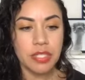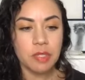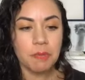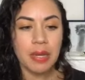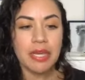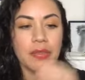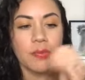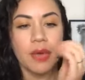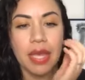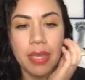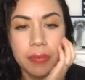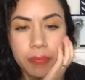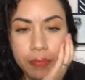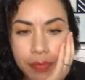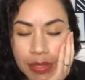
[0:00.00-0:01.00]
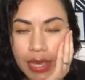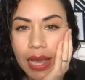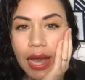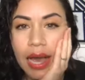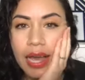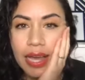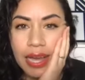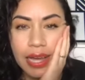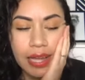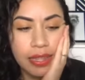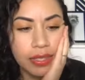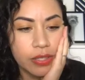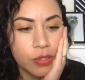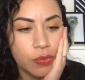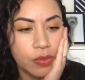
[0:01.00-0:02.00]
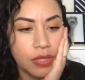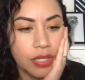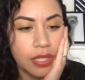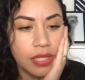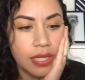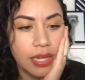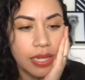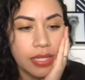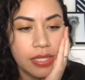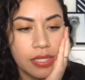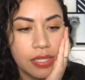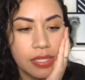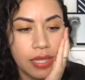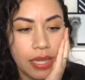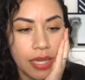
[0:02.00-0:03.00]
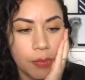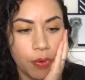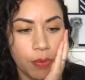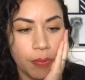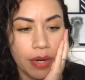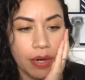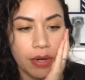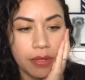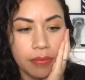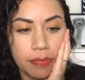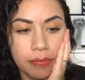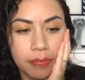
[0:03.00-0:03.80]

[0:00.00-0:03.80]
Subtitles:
By the way, I had this really nice slide prepared,